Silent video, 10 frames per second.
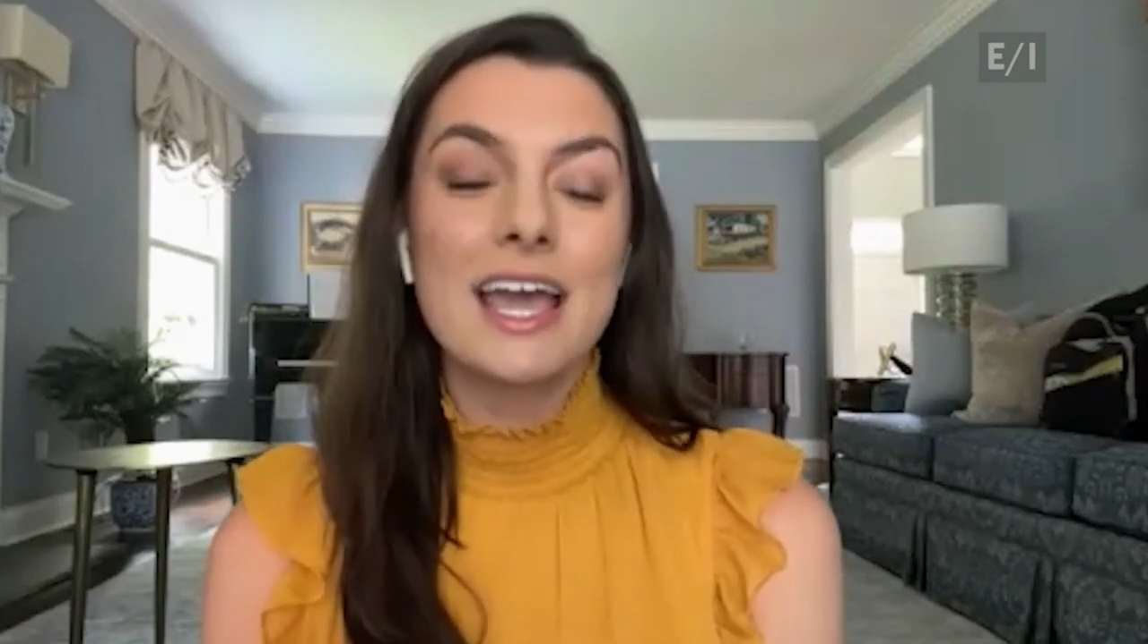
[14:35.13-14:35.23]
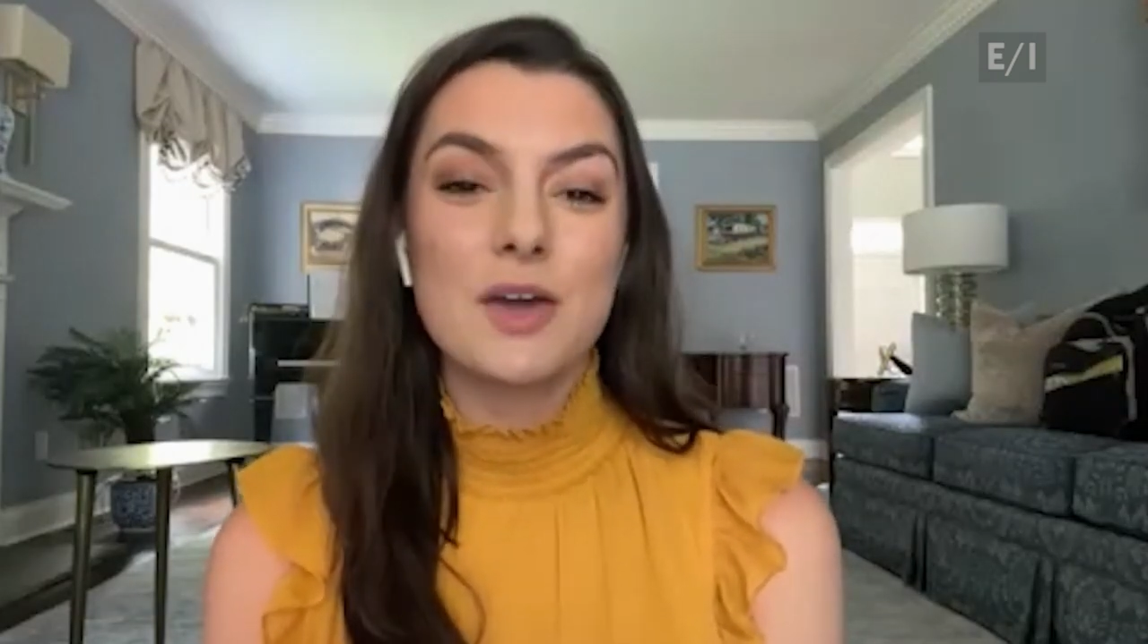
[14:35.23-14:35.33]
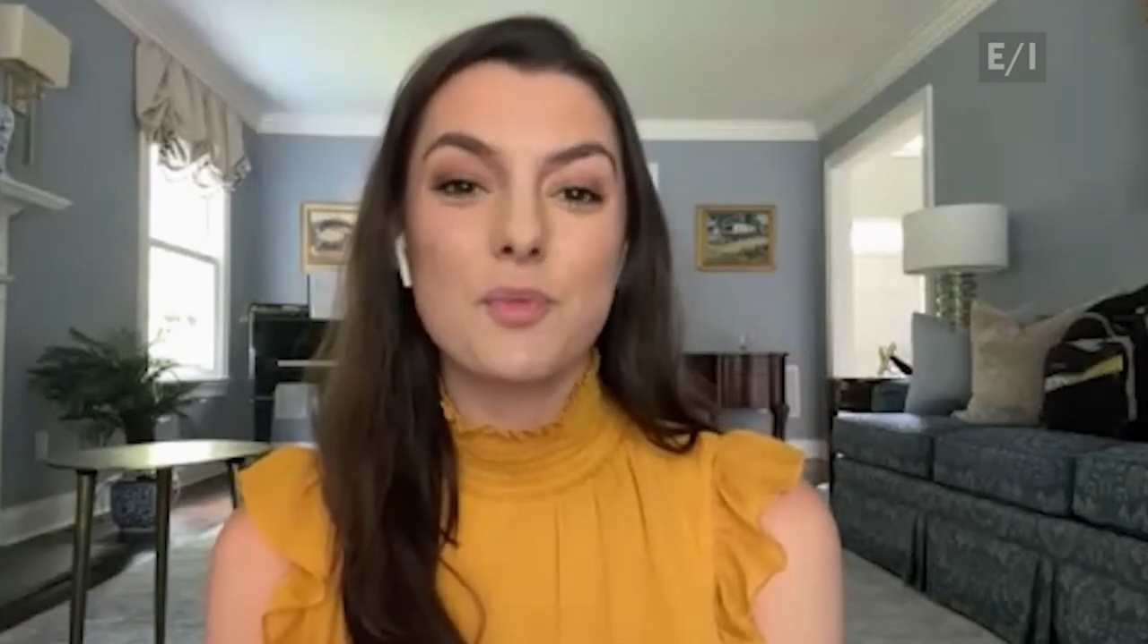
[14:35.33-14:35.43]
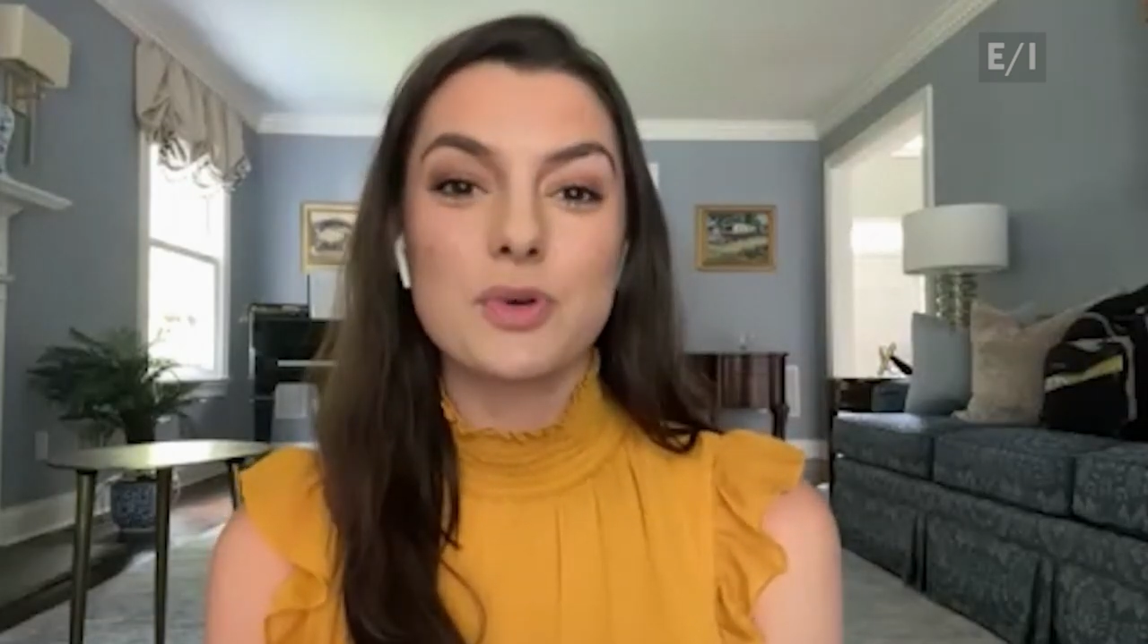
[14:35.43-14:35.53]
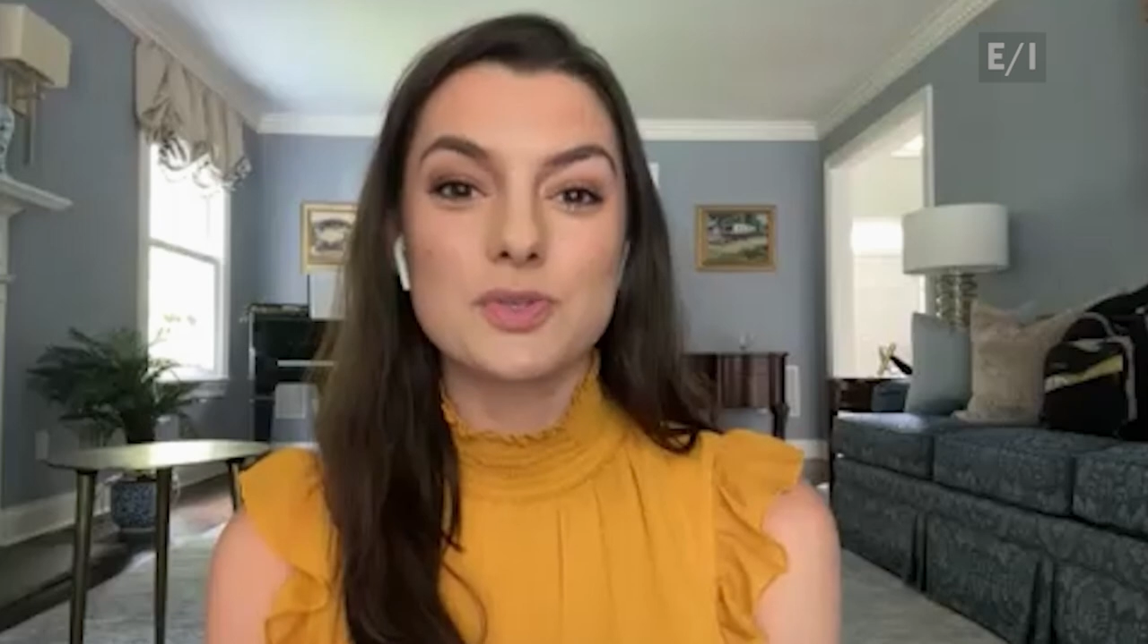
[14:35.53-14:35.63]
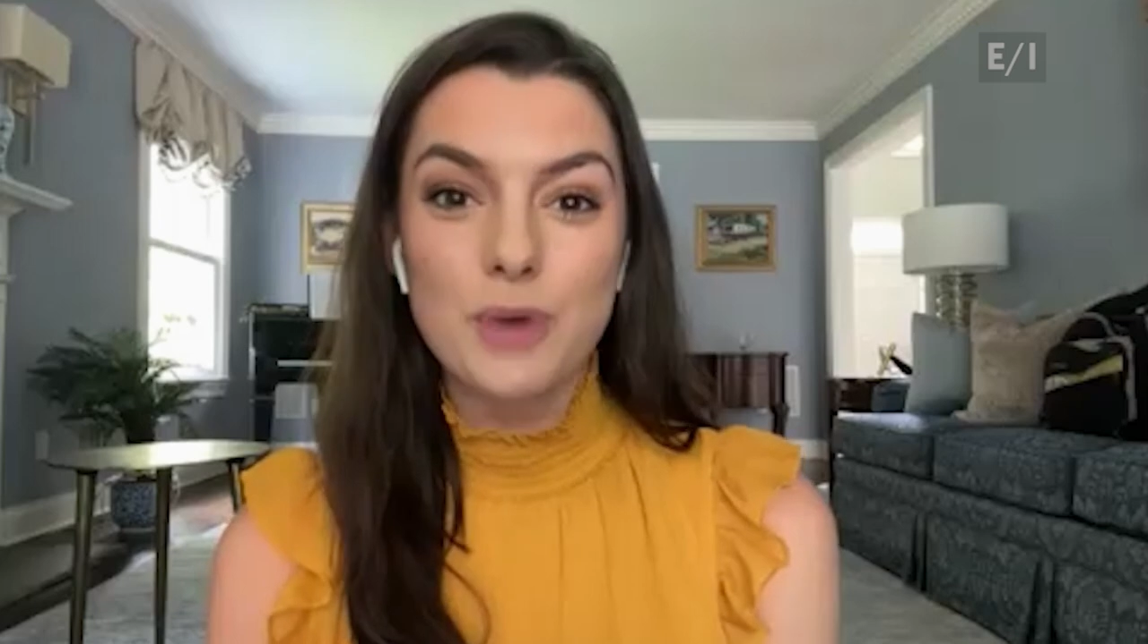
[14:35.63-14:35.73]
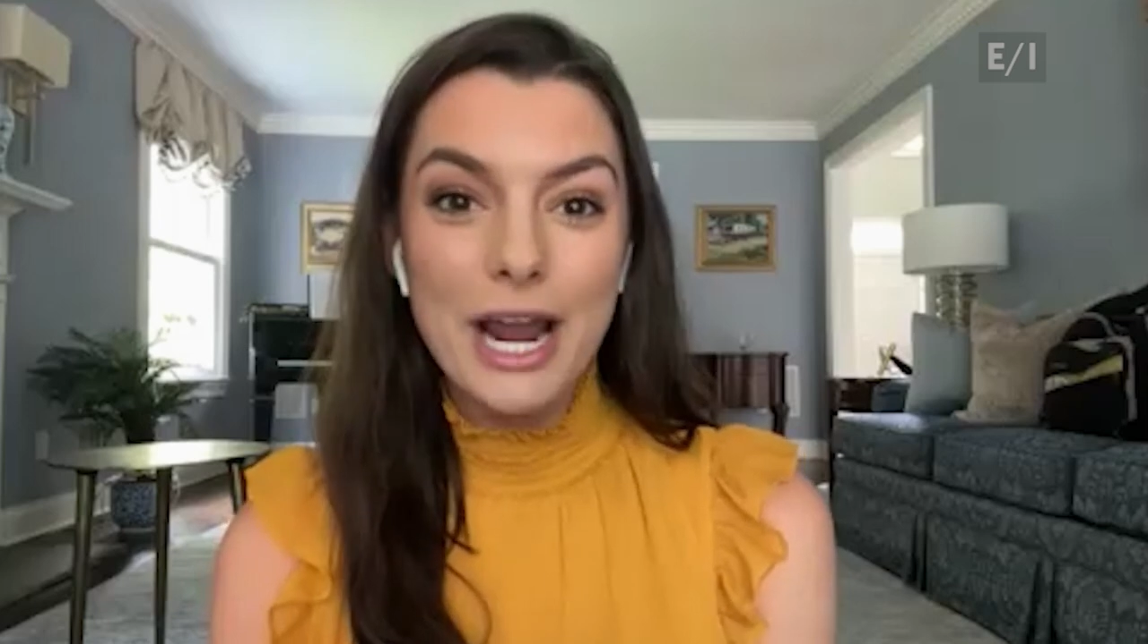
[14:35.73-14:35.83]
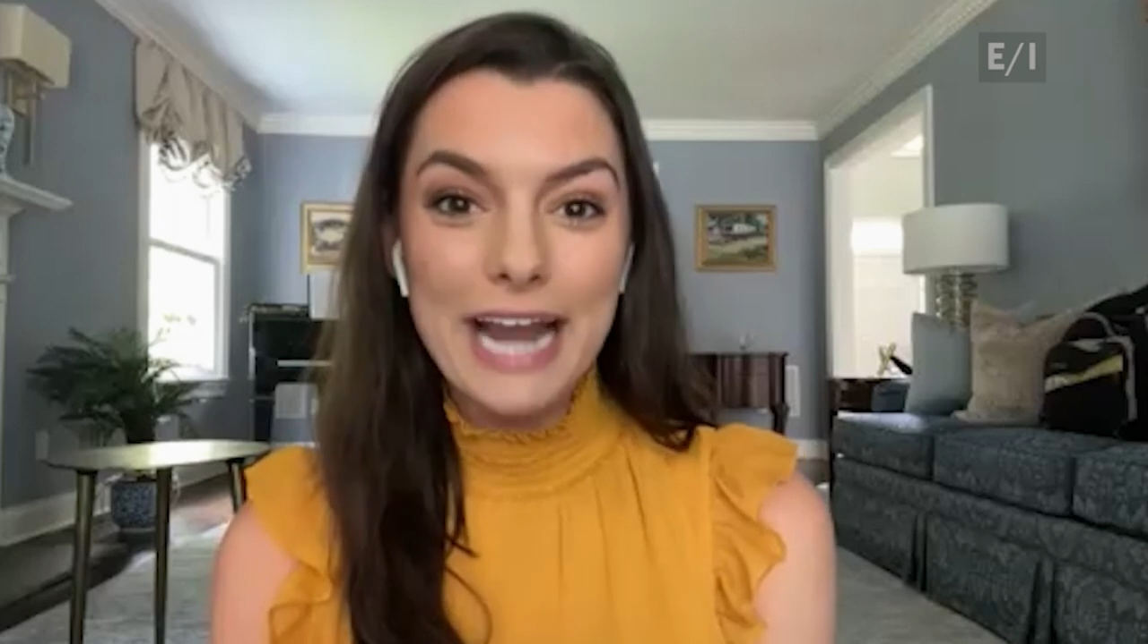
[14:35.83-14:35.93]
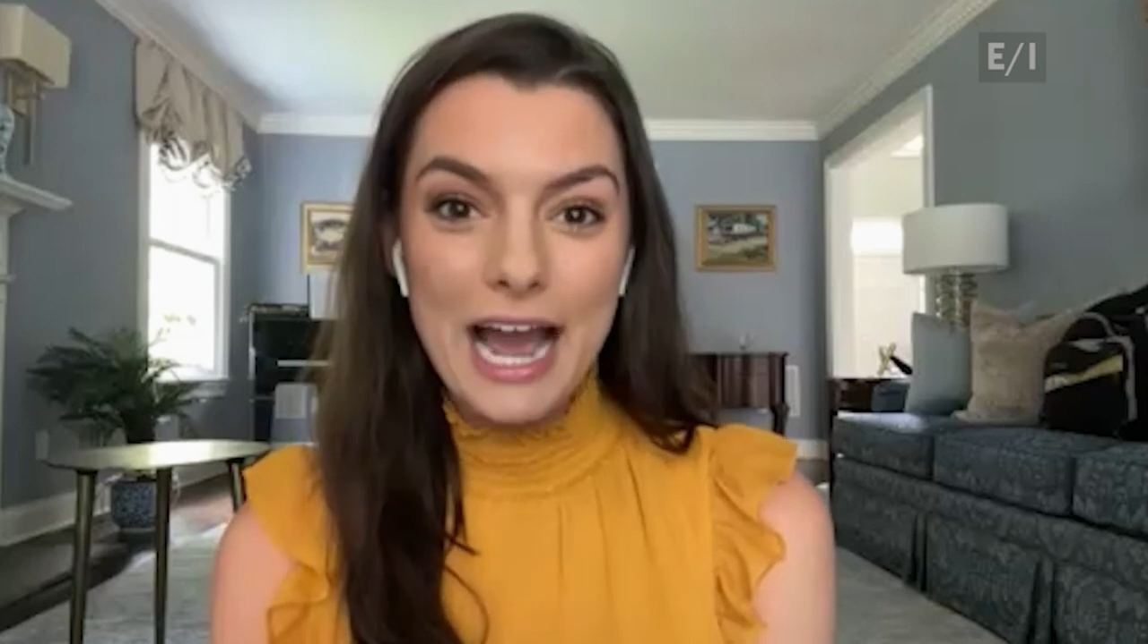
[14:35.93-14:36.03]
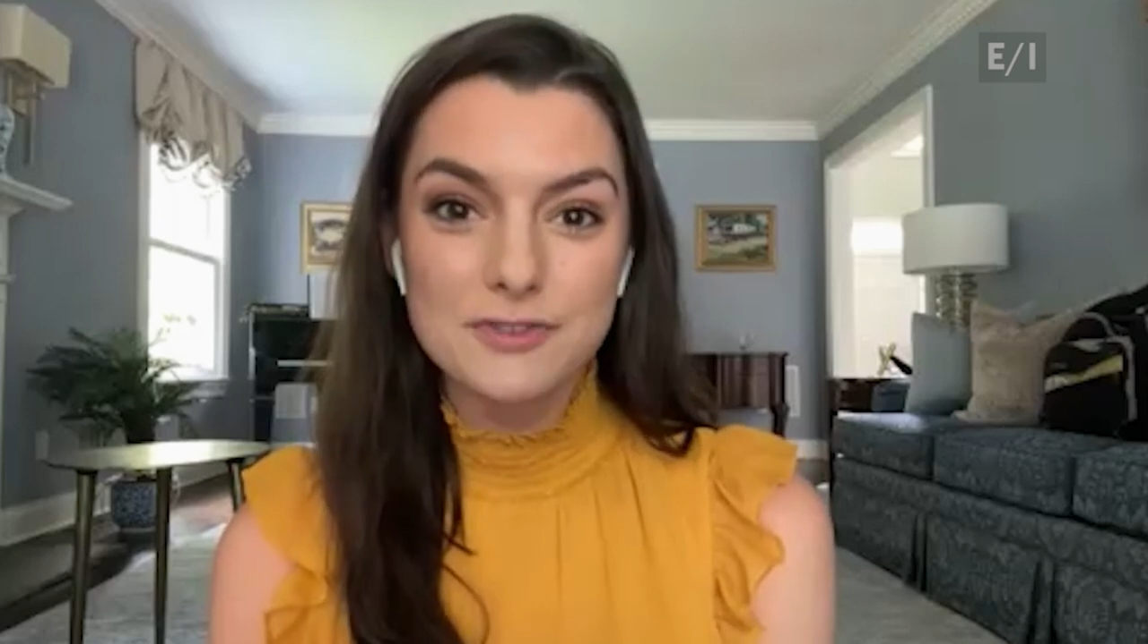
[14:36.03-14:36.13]
It was
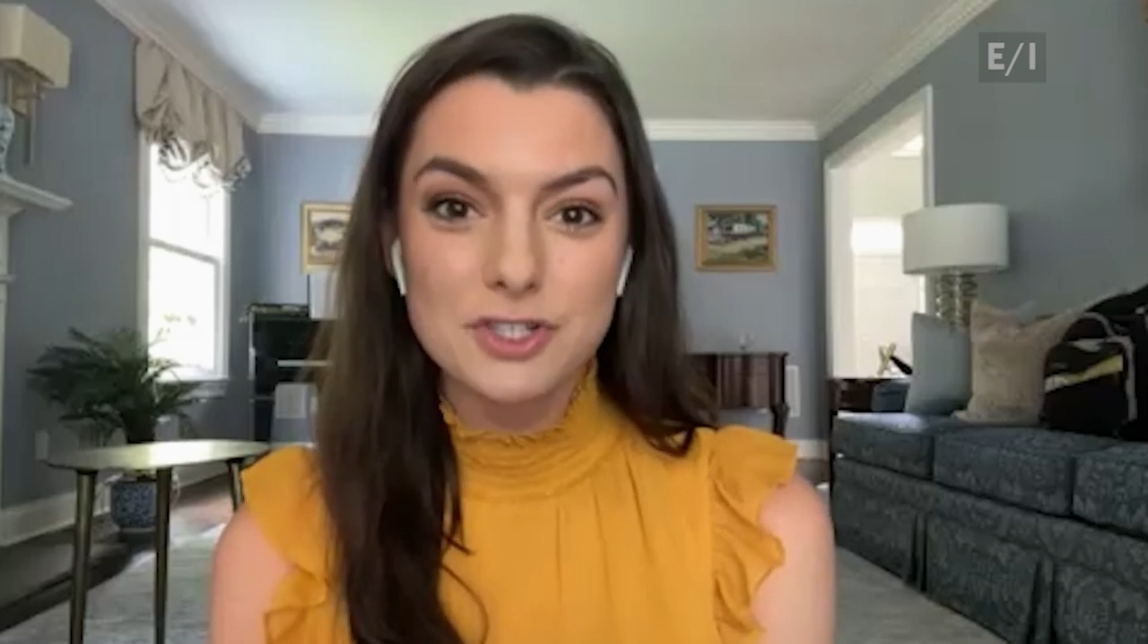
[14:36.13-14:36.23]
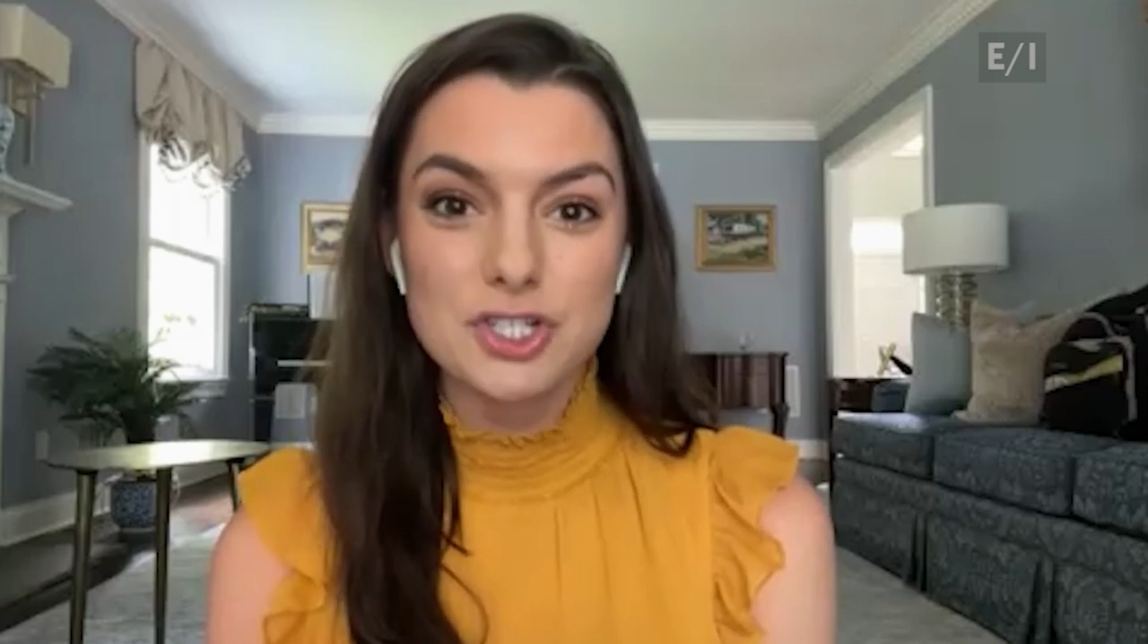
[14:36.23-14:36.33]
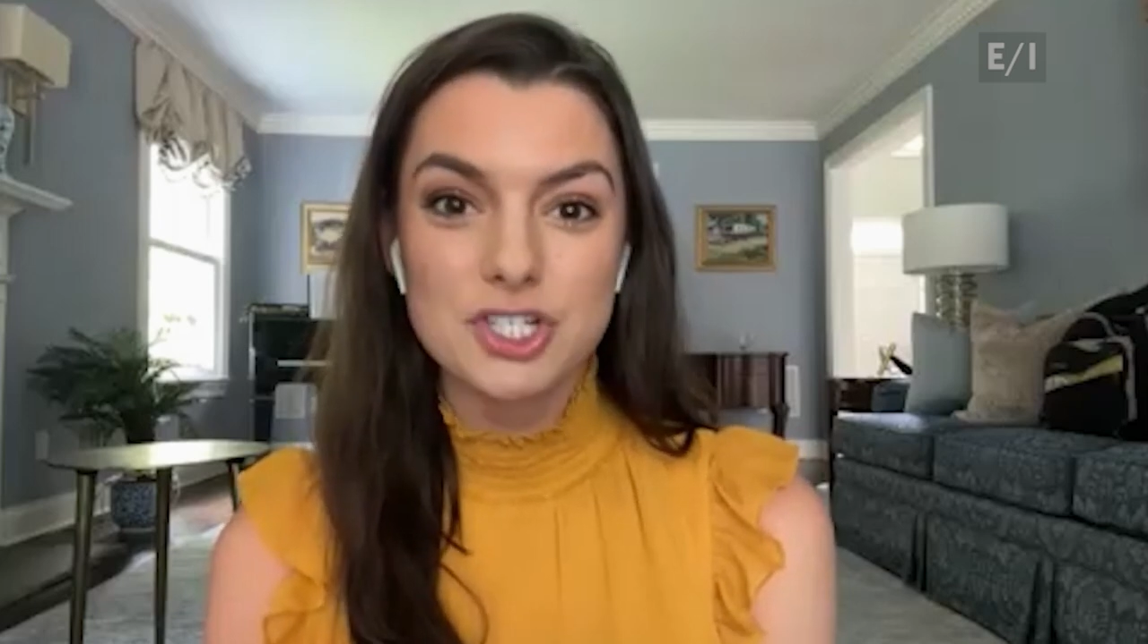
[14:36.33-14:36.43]
right after